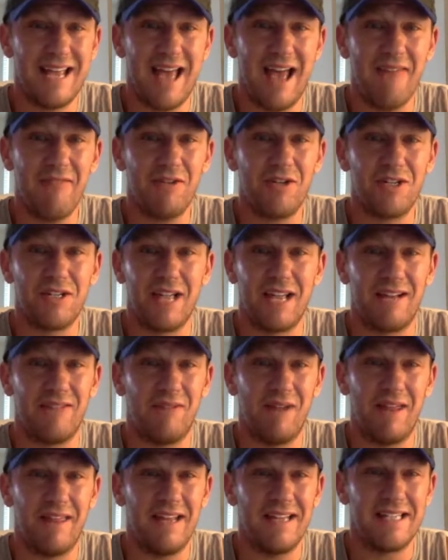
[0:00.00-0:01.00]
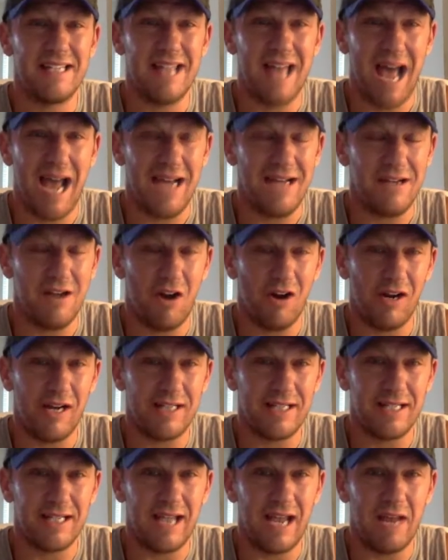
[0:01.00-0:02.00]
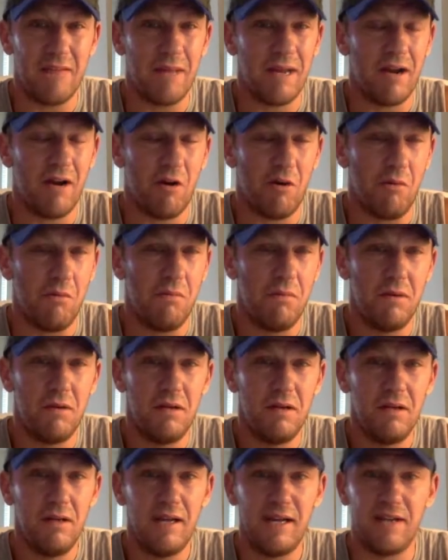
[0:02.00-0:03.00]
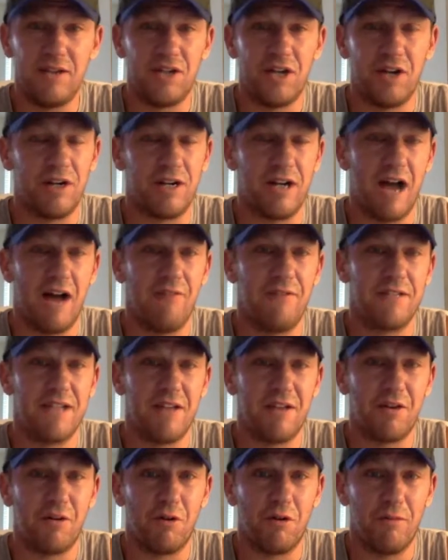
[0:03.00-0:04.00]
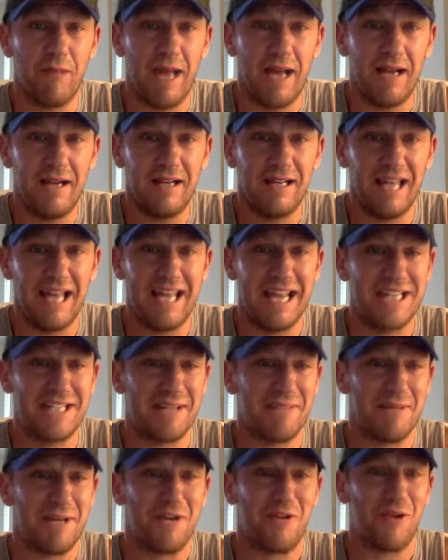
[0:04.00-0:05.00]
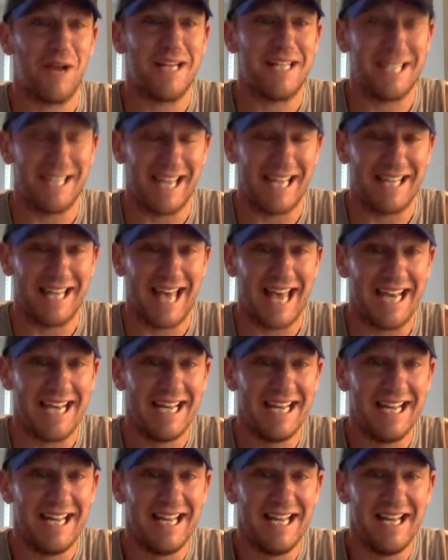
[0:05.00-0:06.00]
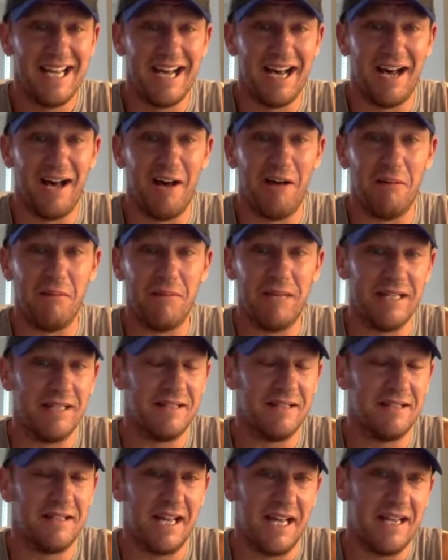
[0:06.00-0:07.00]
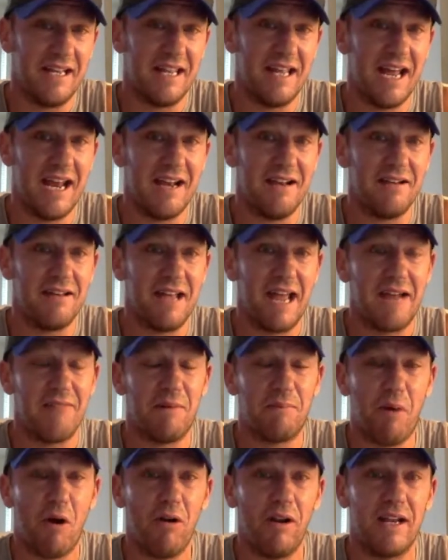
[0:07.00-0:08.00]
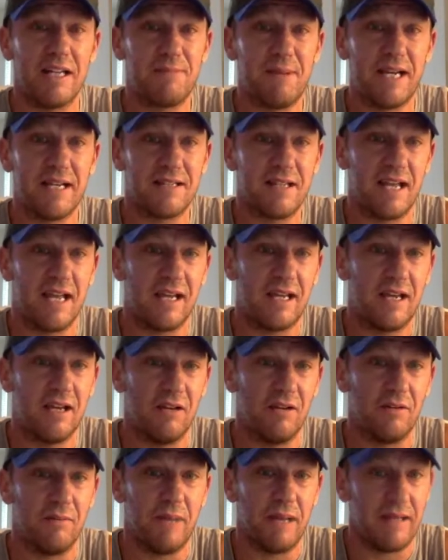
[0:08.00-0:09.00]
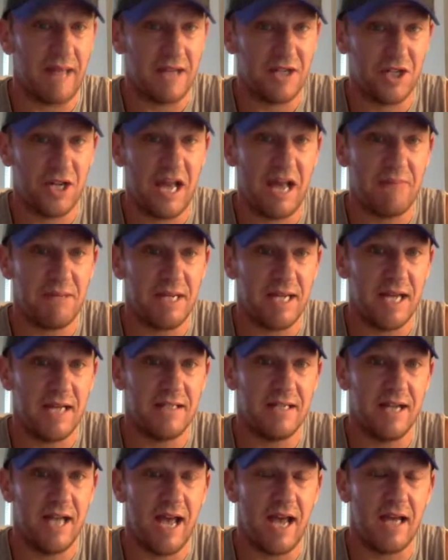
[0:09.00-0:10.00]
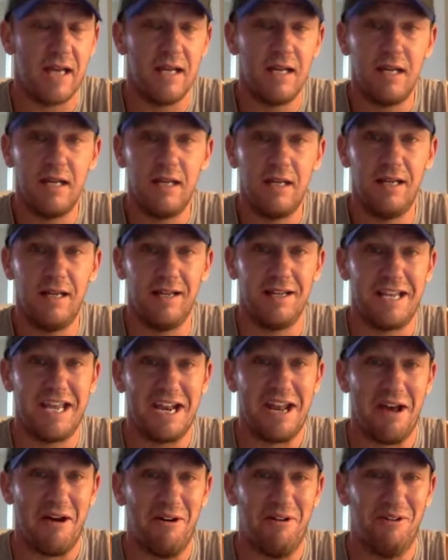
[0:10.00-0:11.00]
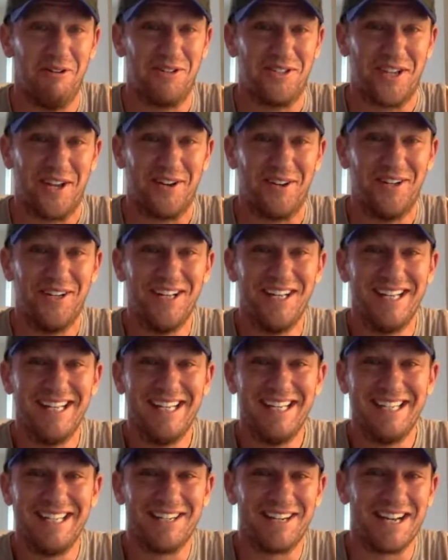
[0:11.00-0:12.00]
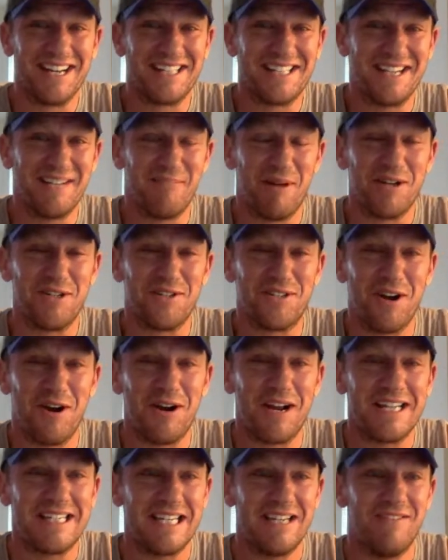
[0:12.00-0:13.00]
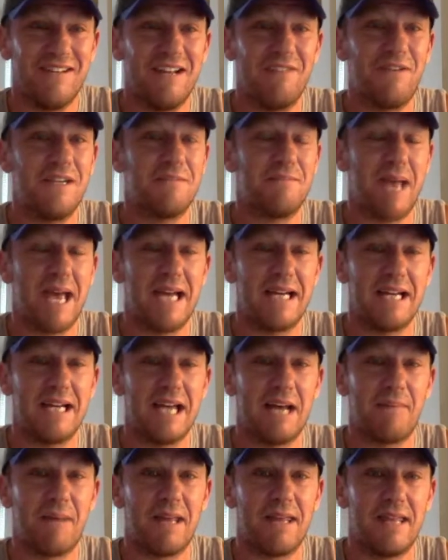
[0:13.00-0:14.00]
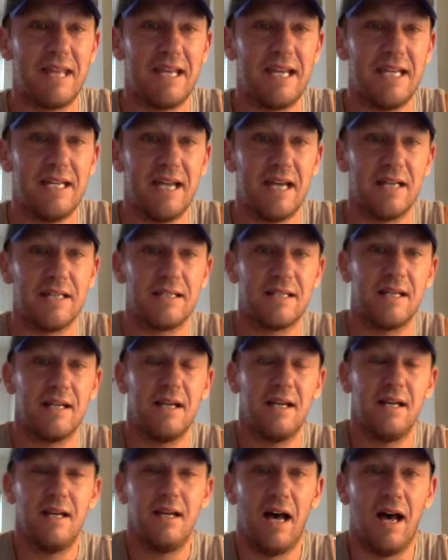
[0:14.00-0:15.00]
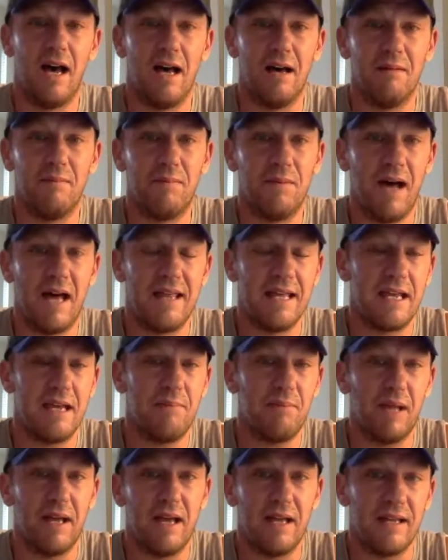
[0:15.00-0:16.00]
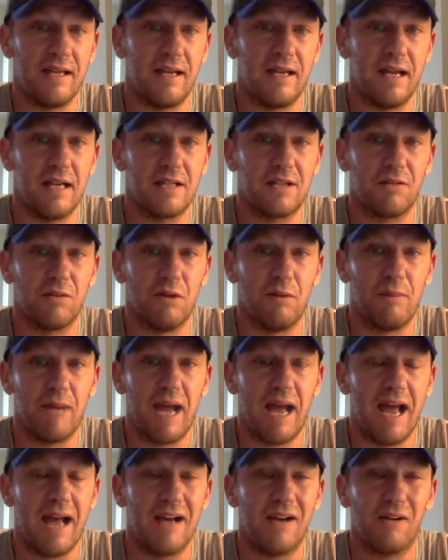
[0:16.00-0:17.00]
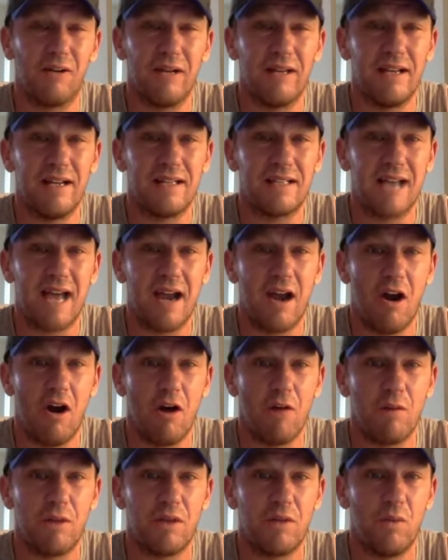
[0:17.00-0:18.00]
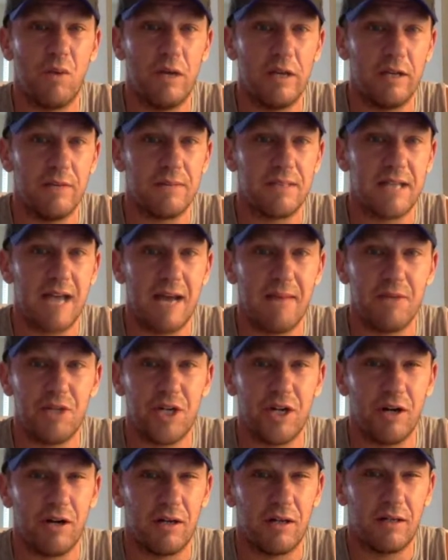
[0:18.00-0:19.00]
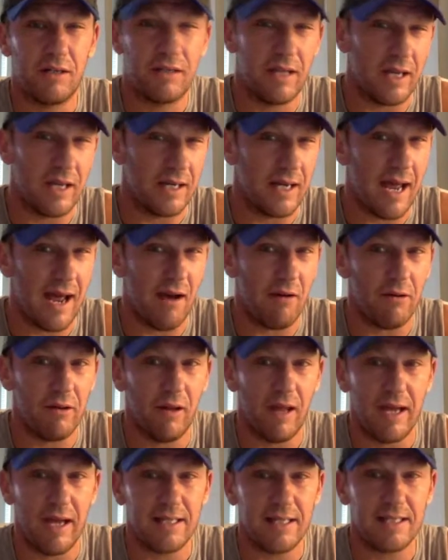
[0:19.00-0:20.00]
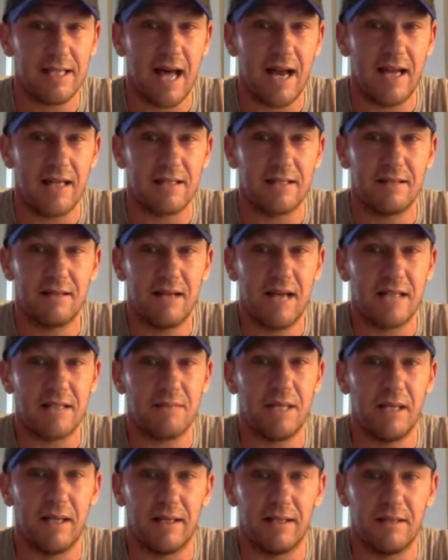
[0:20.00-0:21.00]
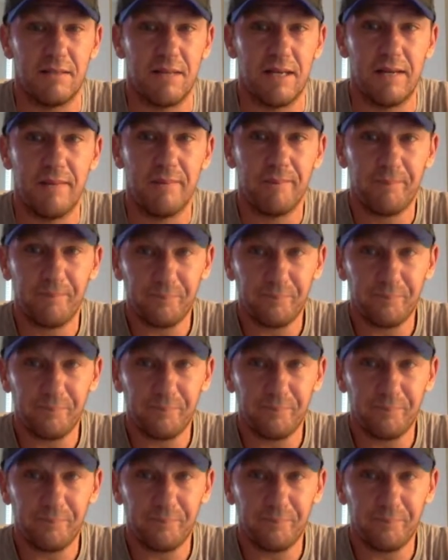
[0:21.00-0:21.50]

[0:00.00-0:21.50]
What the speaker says: averages like I think it's 9 targets a game at home, and Jared Goff is now the quarterback. Like it's something crazy like that. And partly it's because they get killed, but that should happen again today. So you're going to see a bunch of targets, even if he's banged up. I think he does. I think he gets through it. But I agree that it's kind of hard with the Williams timeshare thing now. Like it's not as appealing to me.